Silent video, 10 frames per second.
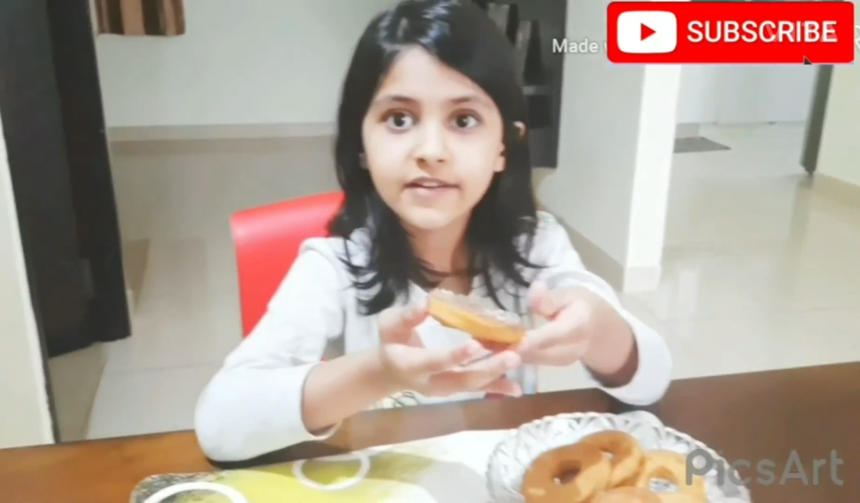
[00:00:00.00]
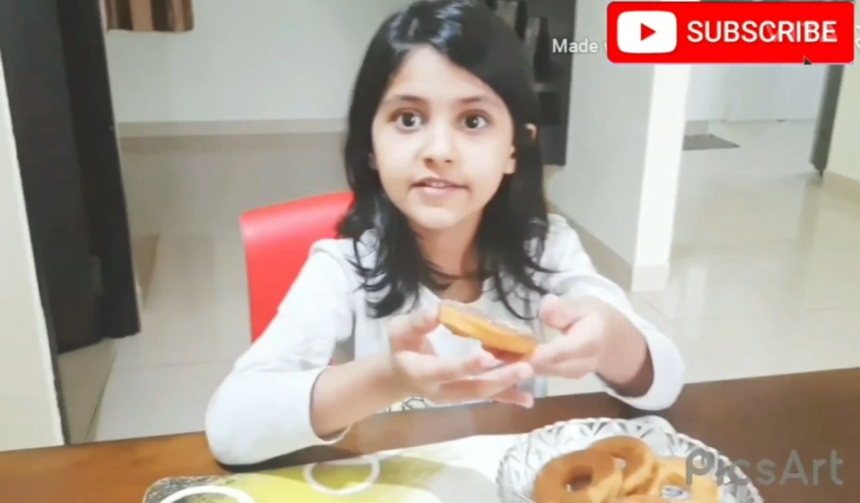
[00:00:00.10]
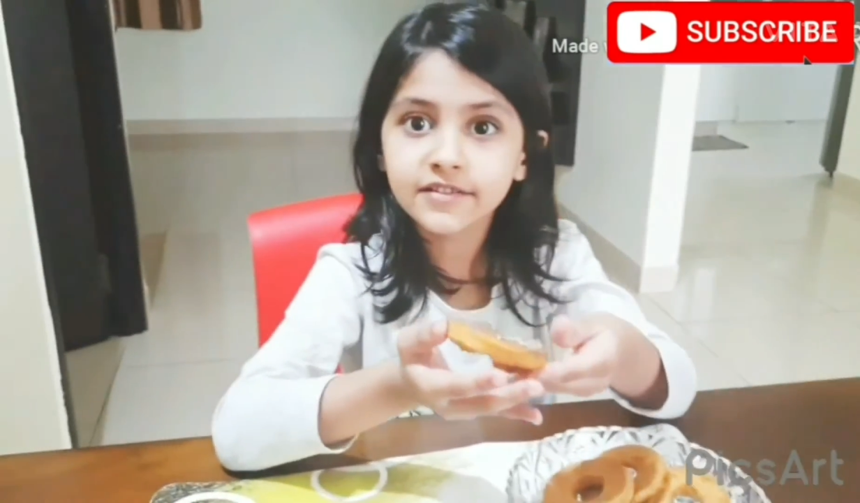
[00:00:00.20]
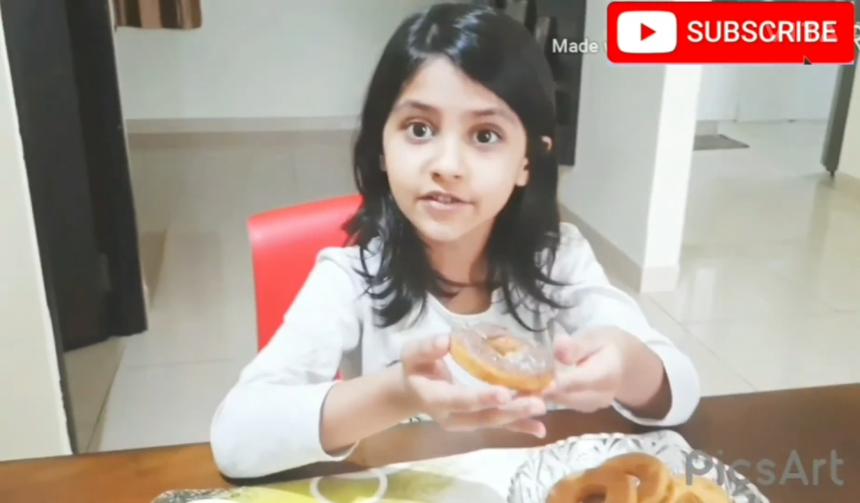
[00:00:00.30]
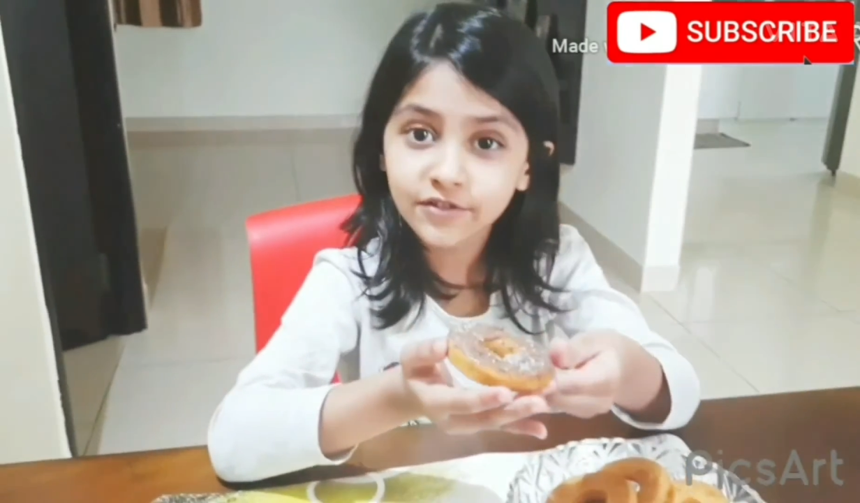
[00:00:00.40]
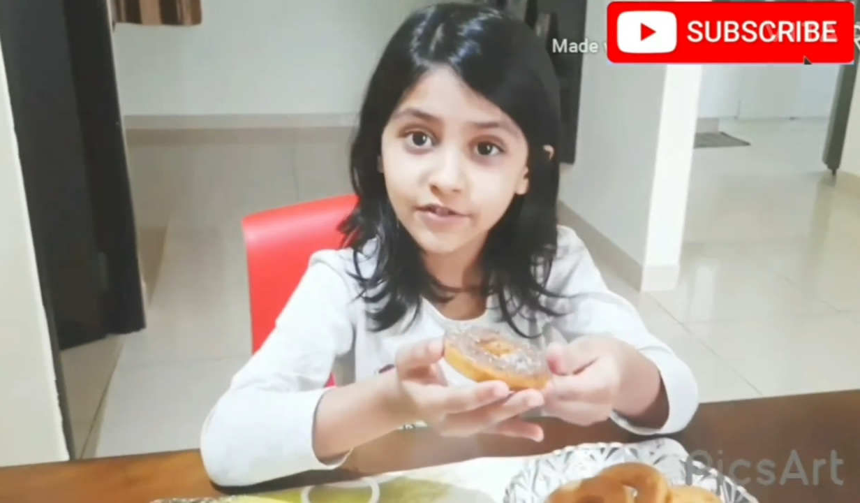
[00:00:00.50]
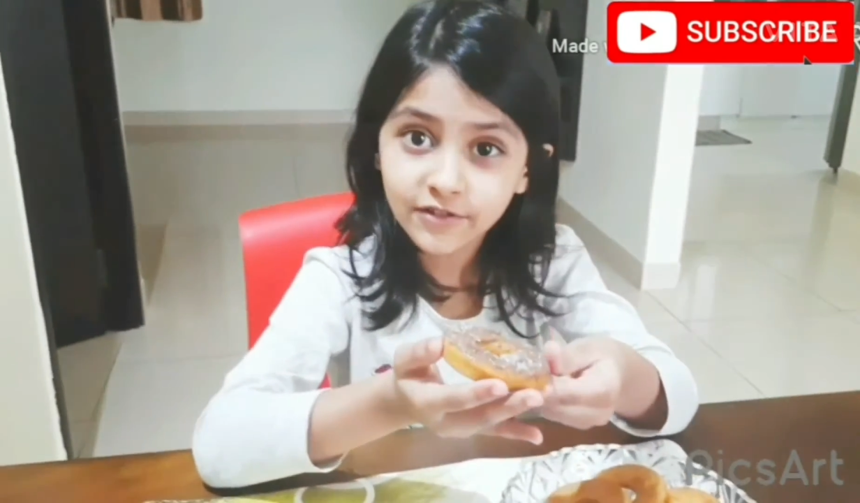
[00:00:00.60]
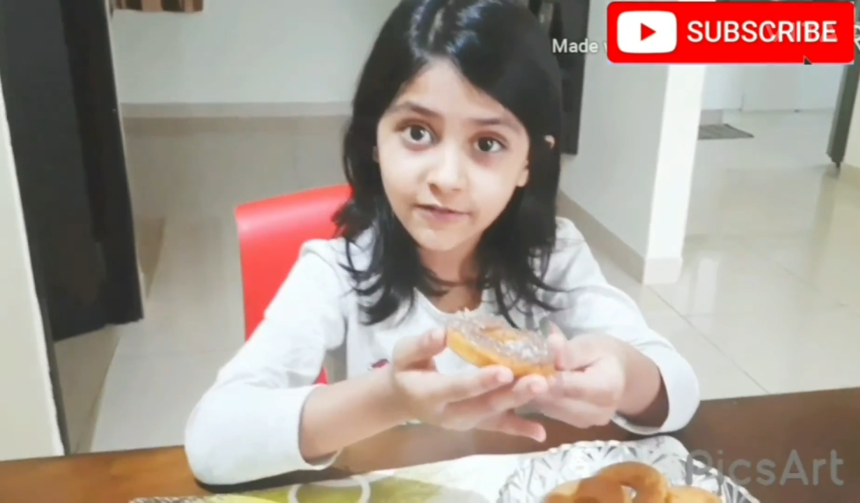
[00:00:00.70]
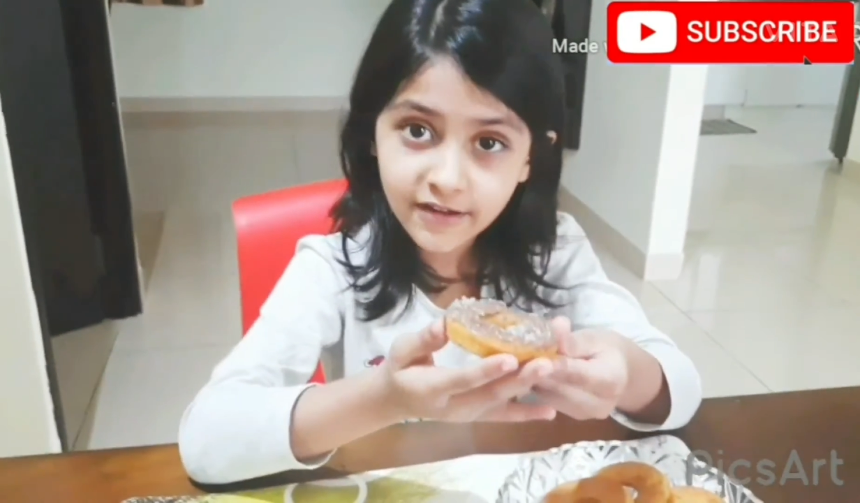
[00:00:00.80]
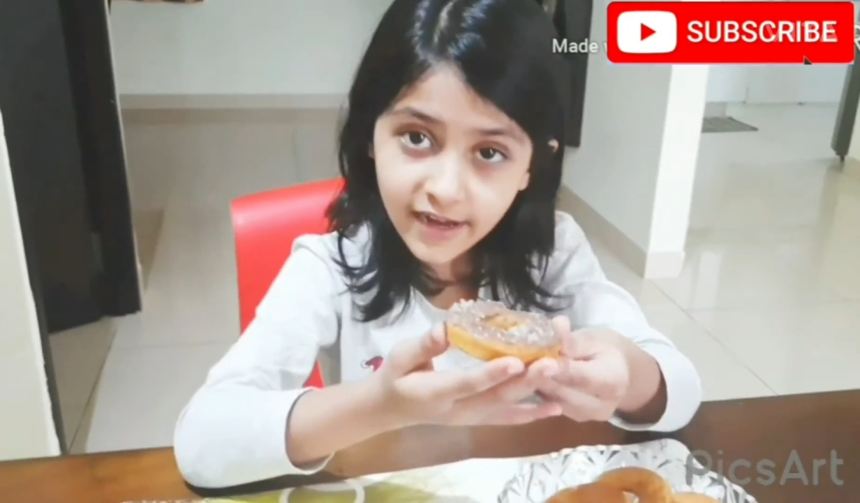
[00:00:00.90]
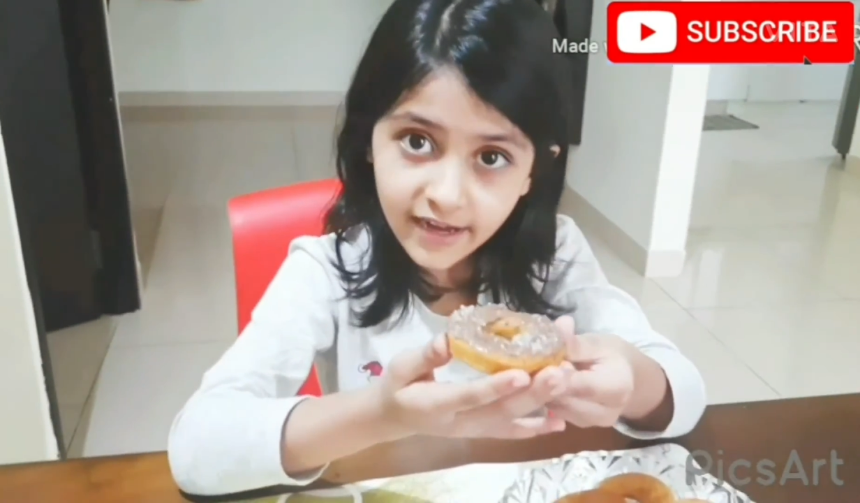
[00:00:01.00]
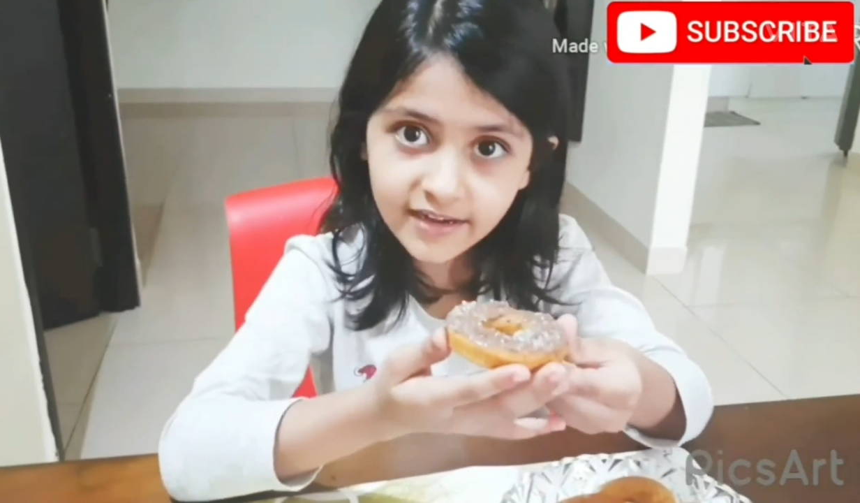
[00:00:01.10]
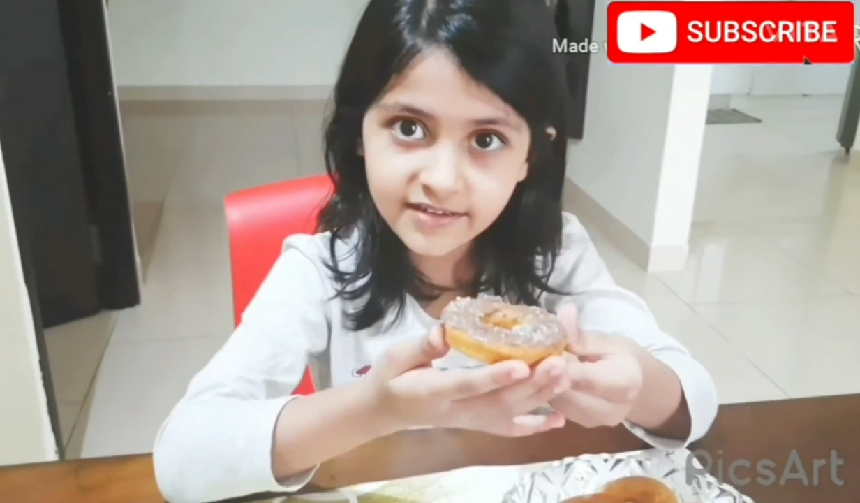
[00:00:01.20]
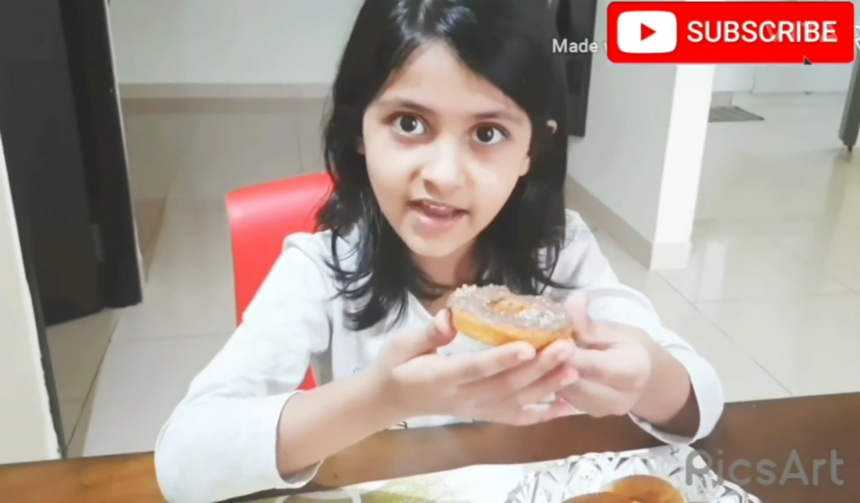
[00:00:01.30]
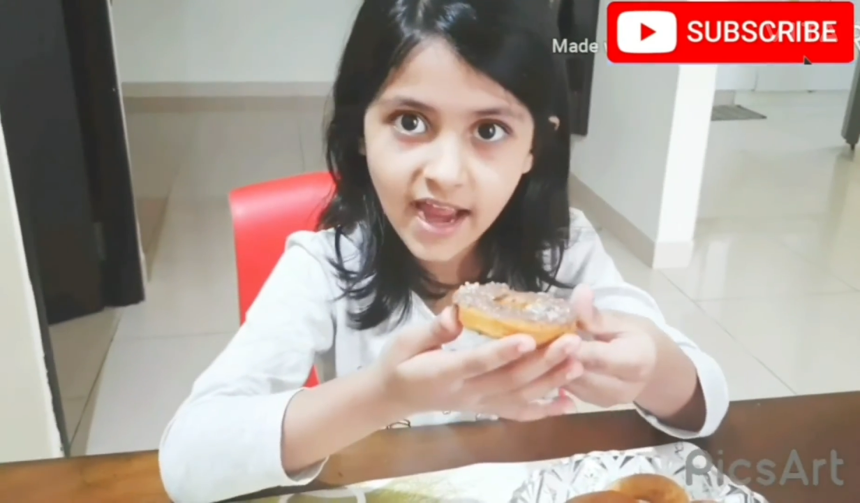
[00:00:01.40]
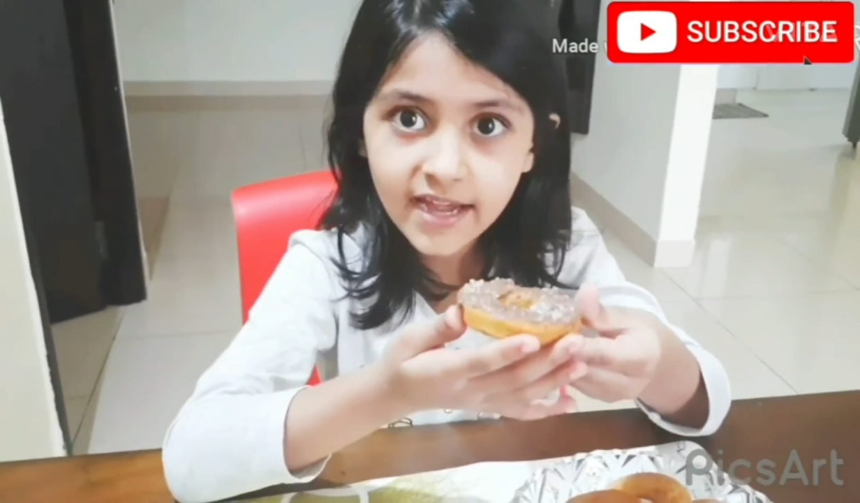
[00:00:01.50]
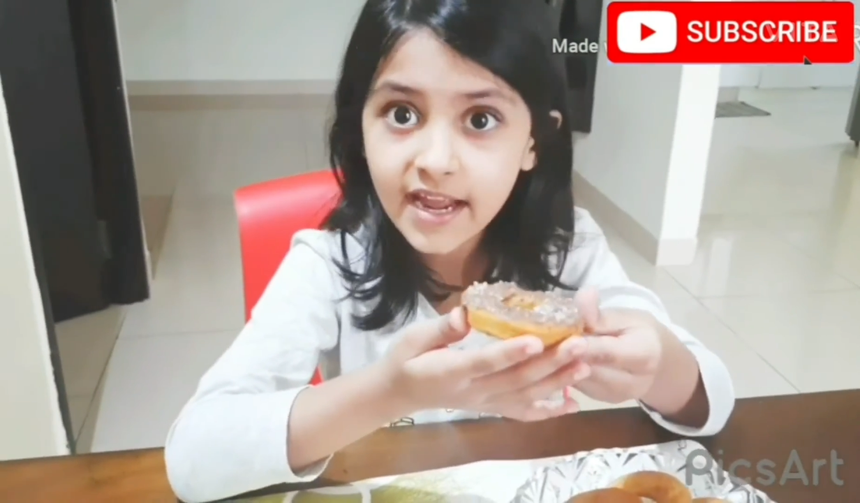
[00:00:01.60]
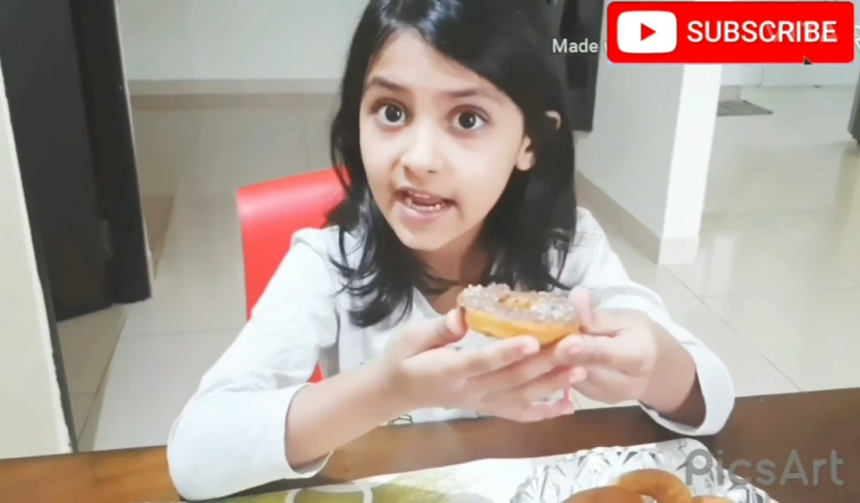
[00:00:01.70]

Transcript: it's looking inside.